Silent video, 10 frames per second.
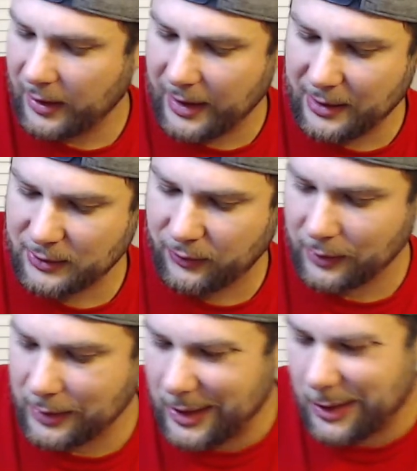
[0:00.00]
it counts for a
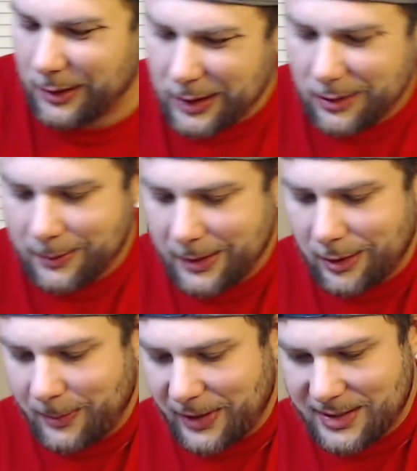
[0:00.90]
little, little,
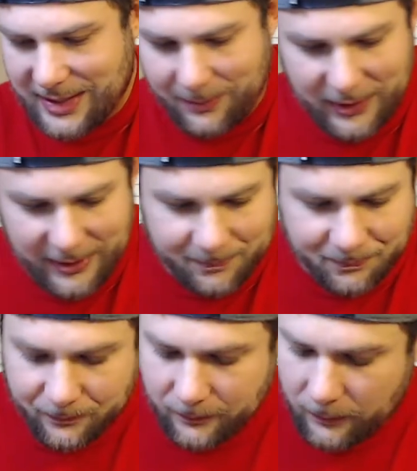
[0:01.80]
little bit of something.
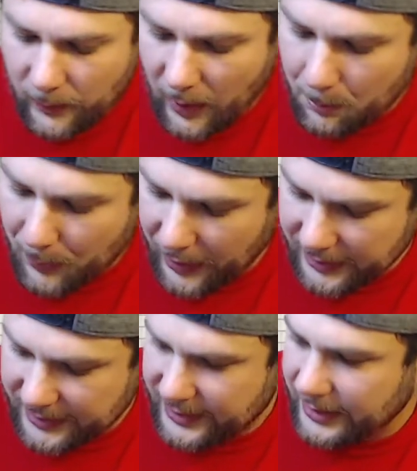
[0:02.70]

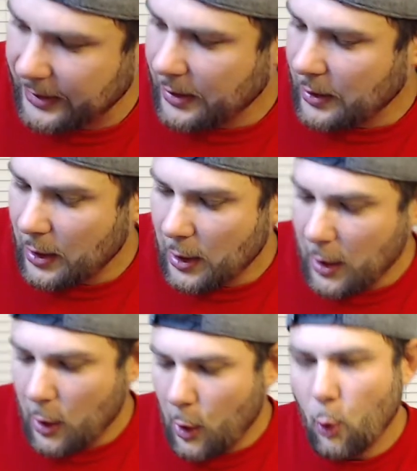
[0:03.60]
But
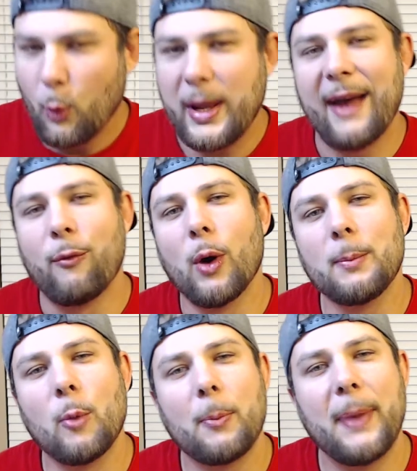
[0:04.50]
we have one
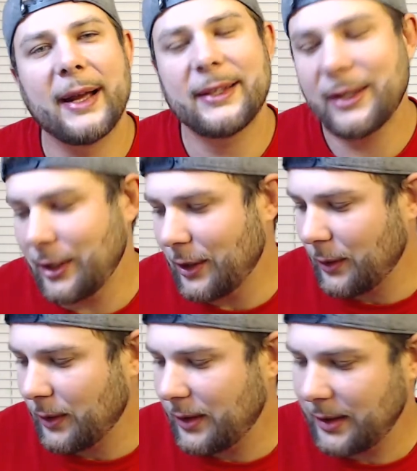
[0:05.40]
more pack to
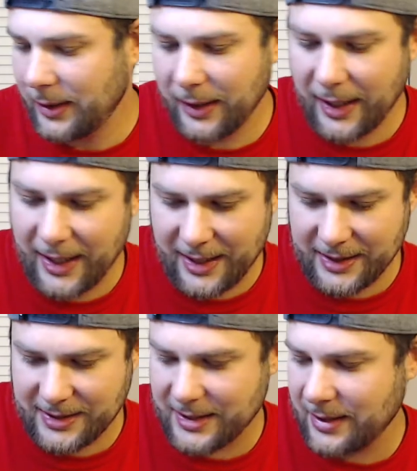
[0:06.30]
go.
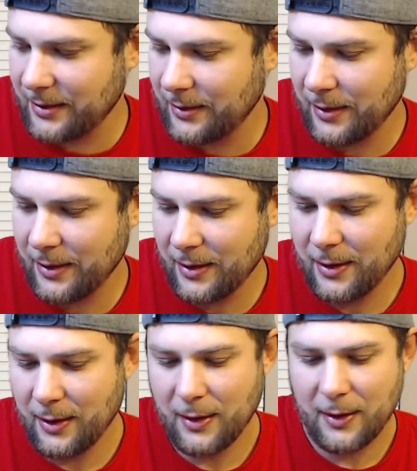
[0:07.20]
Guys,
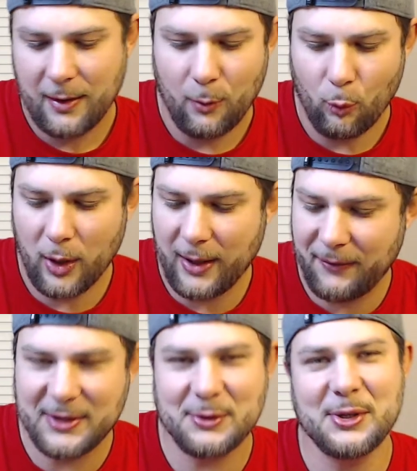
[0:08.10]
what if
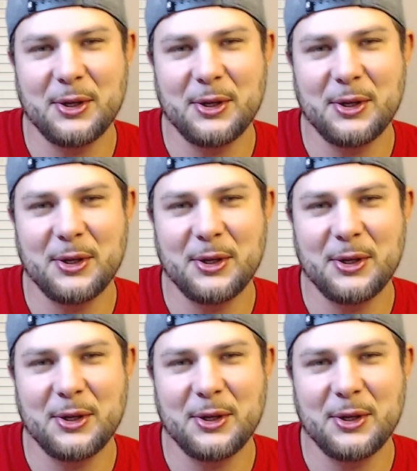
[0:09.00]
this was a